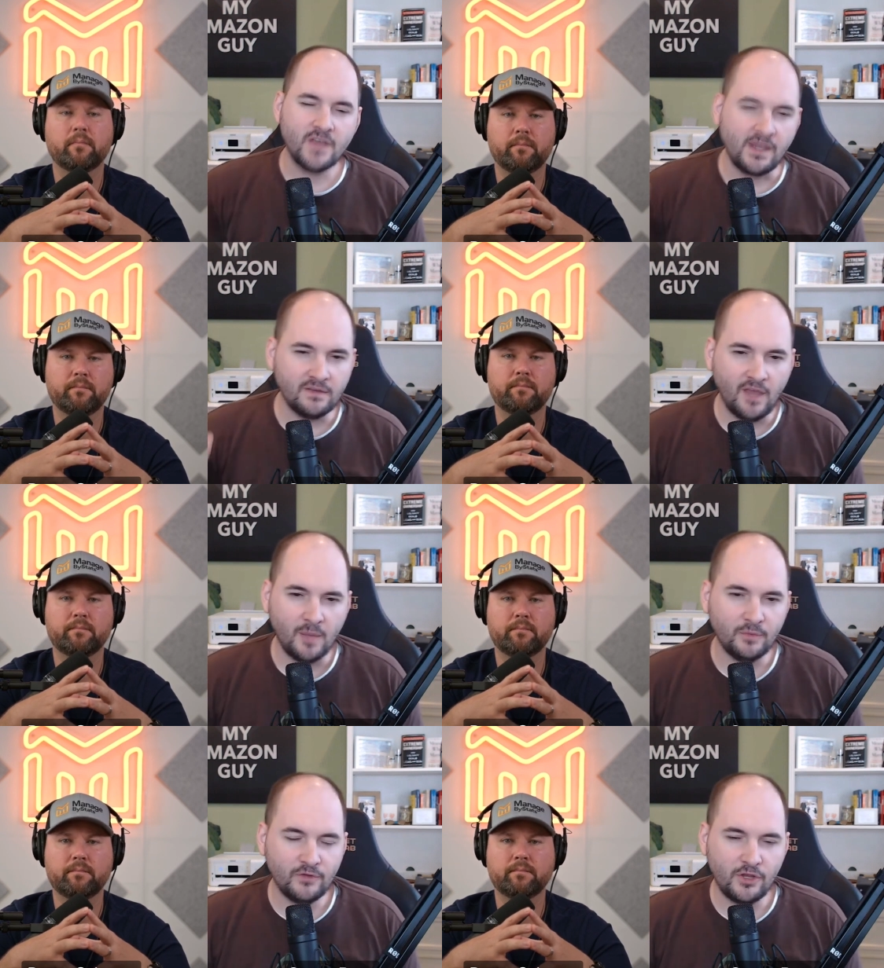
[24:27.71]
Speaker 1: The
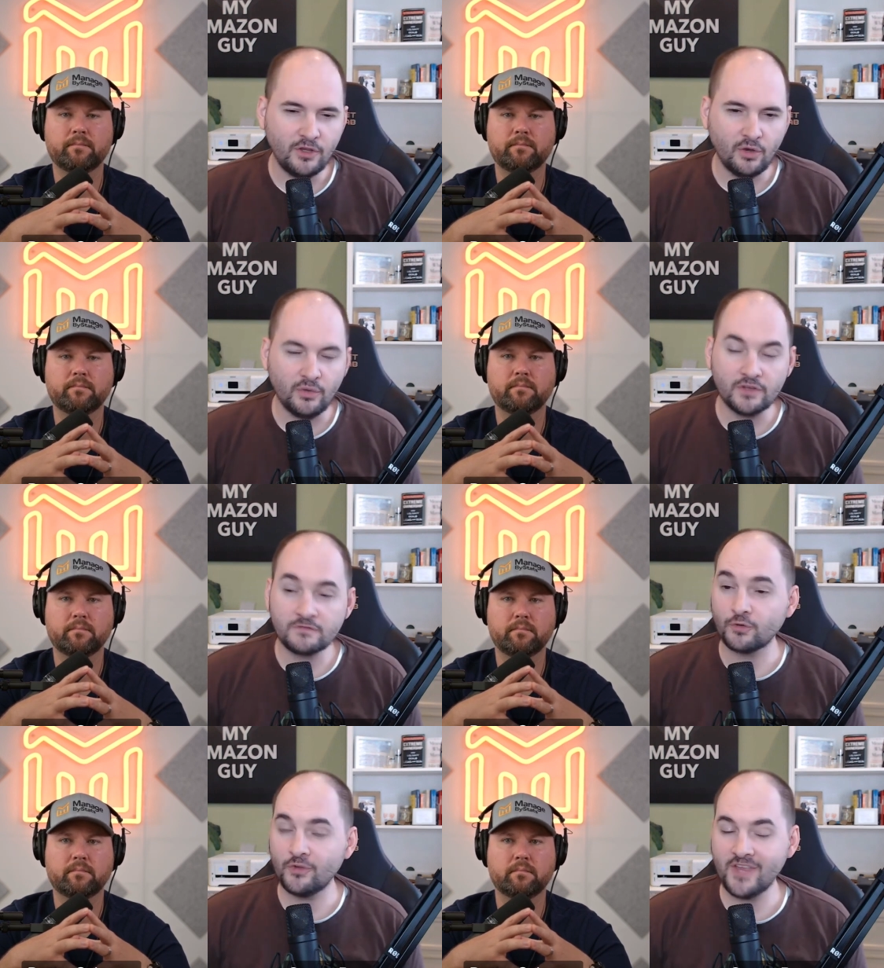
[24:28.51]
second type of
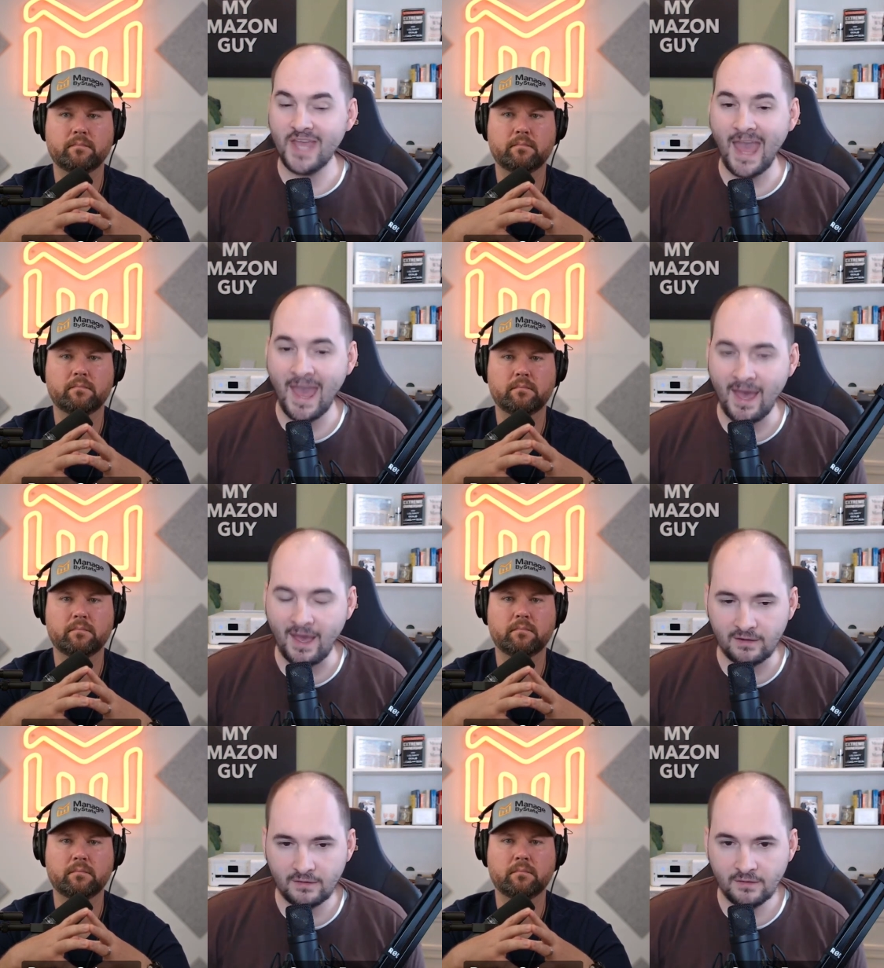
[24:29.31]
video is for the
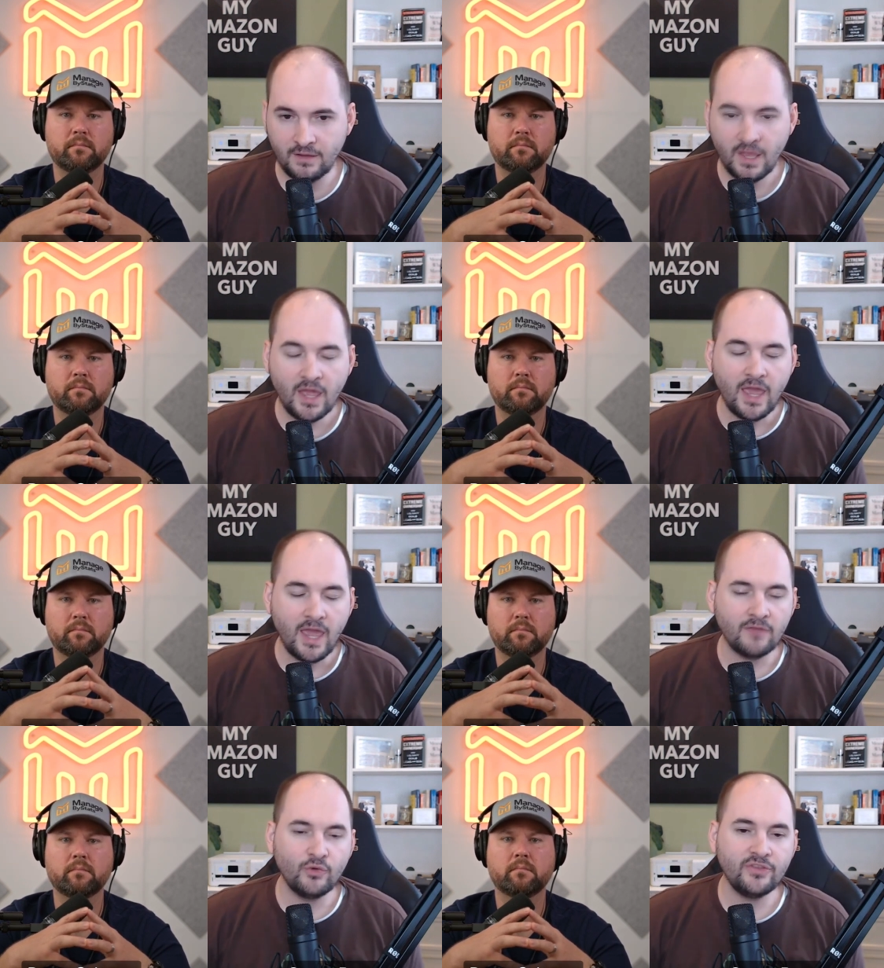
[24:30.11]
ad.
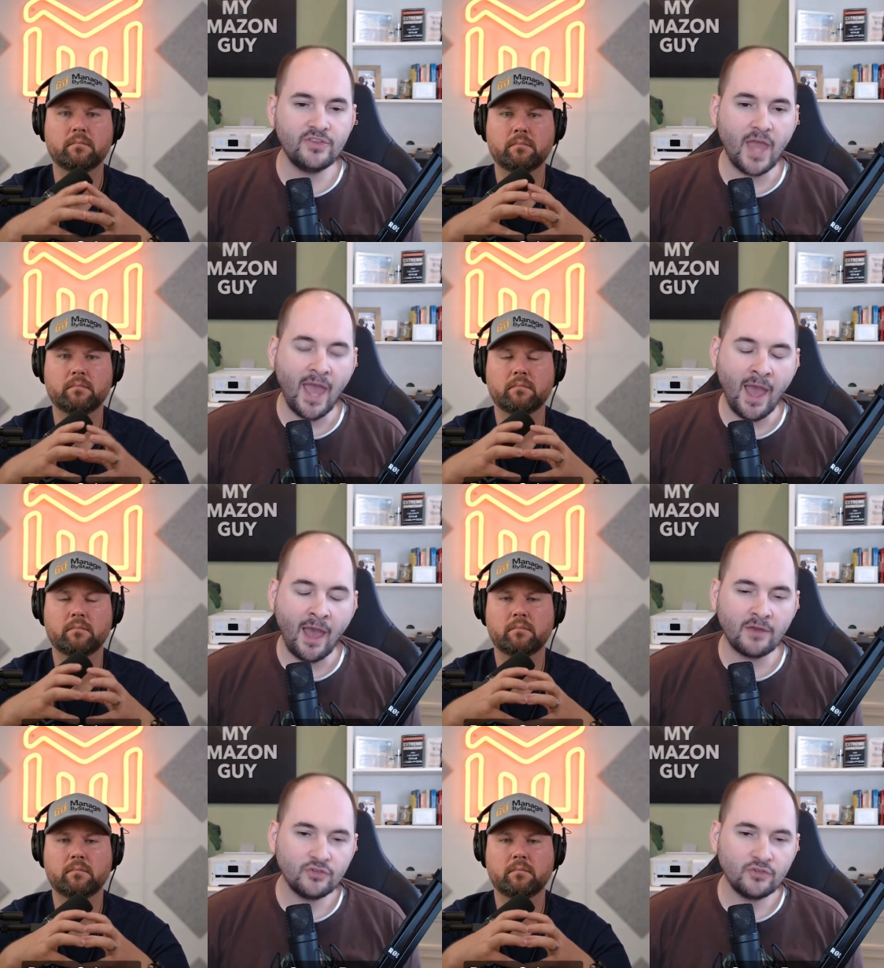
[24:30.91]
And with the